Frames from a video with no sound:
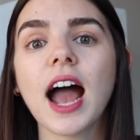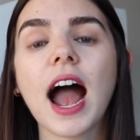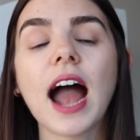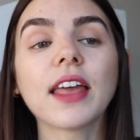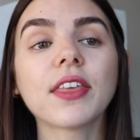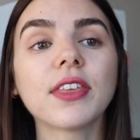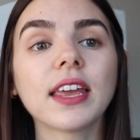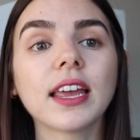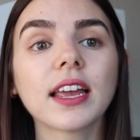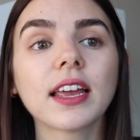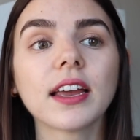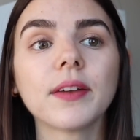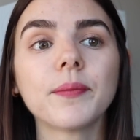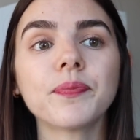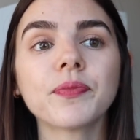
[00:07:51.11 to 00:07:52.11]
I think,
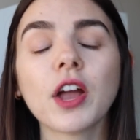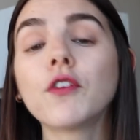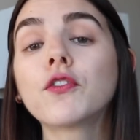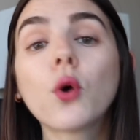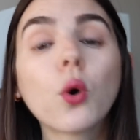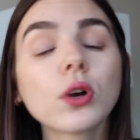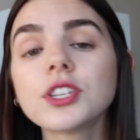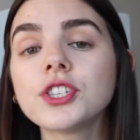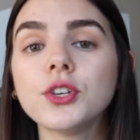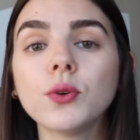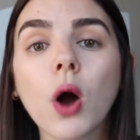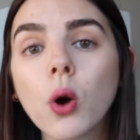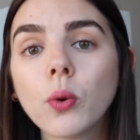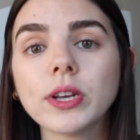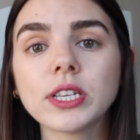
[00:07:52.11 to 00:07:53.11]
of course, you
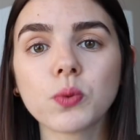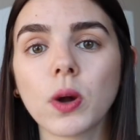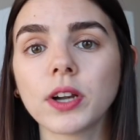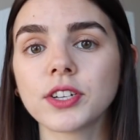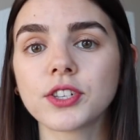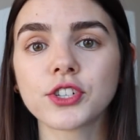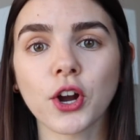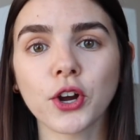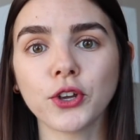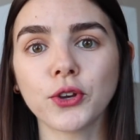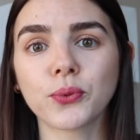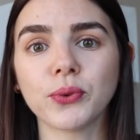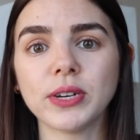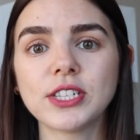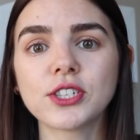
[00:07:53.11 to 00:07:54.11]
always want to start your
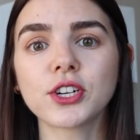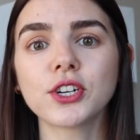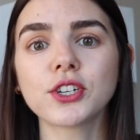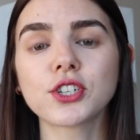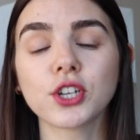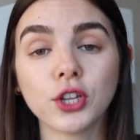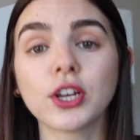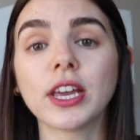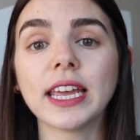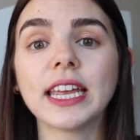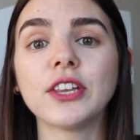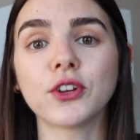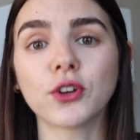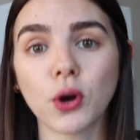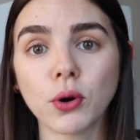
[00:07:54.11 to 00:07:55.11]
research looking
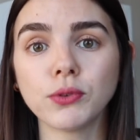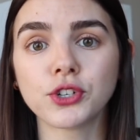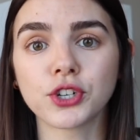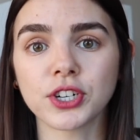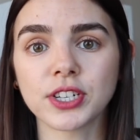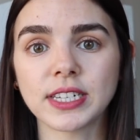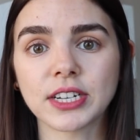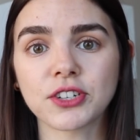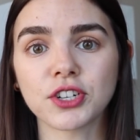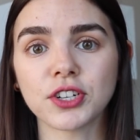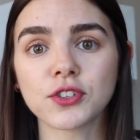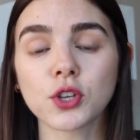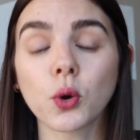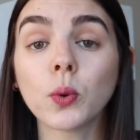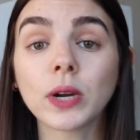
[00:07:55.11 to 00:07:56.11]
in your own jurisdiction.
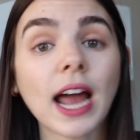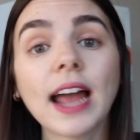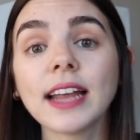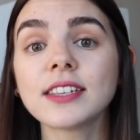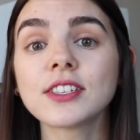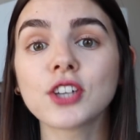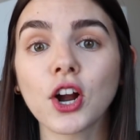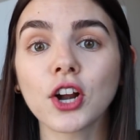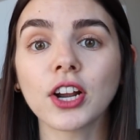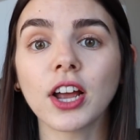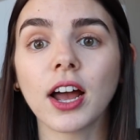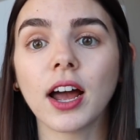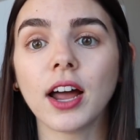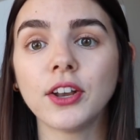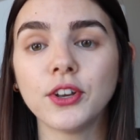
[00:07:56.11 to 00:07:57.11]
So when I start
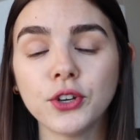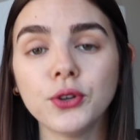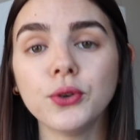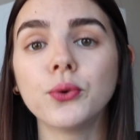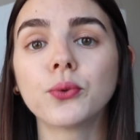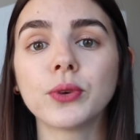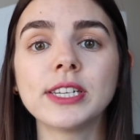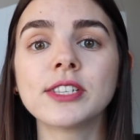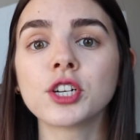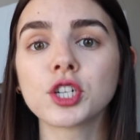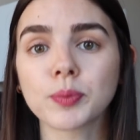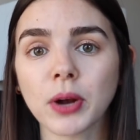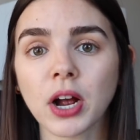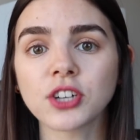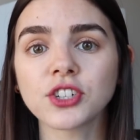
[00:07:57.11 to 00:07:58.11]
a new
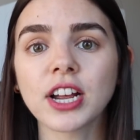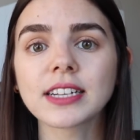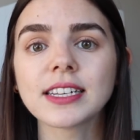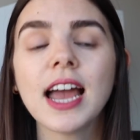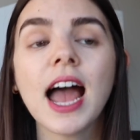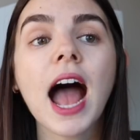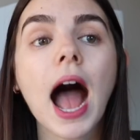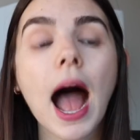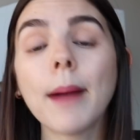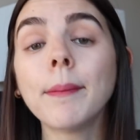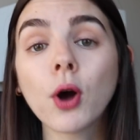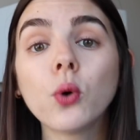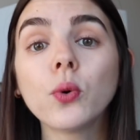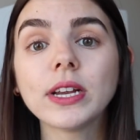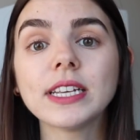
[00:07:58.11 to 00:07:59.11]
research project, I'm
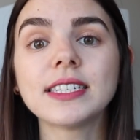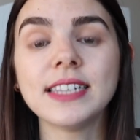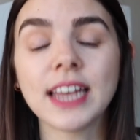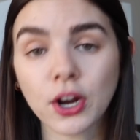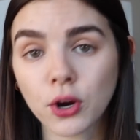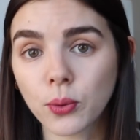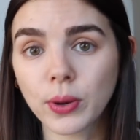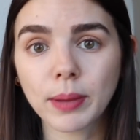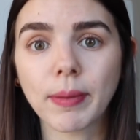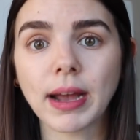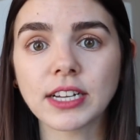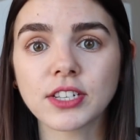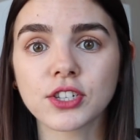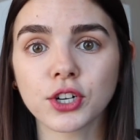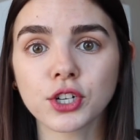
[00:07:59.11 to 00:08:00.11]
always narrowing my
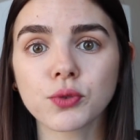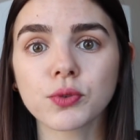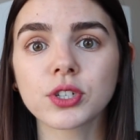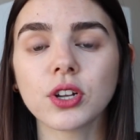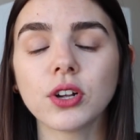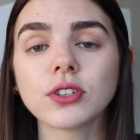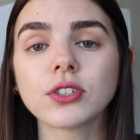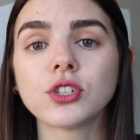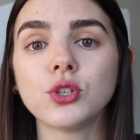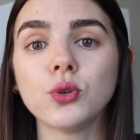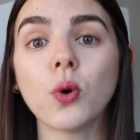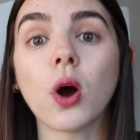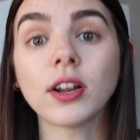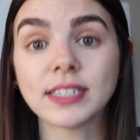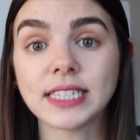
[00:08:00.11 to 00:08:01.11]
search results to
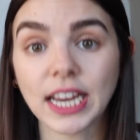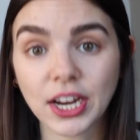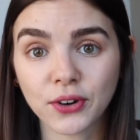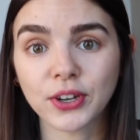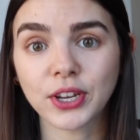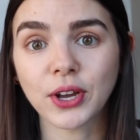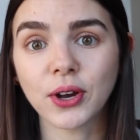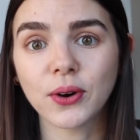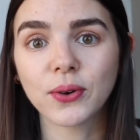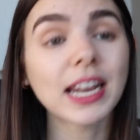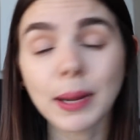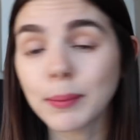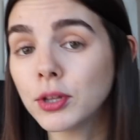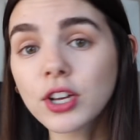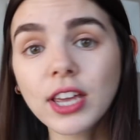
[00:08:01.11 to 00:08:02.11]
Ontario. And
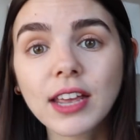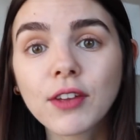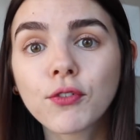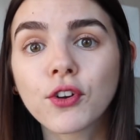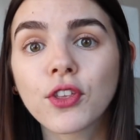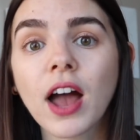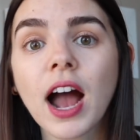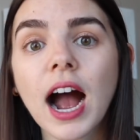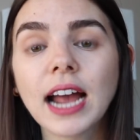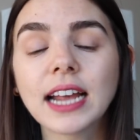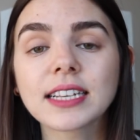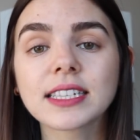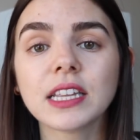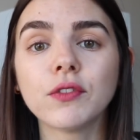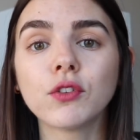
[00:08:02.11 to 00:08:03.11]
I'm looking for the
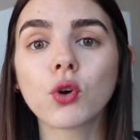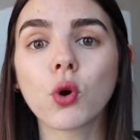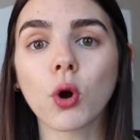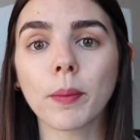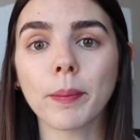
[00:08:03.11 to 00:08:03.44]
highest level court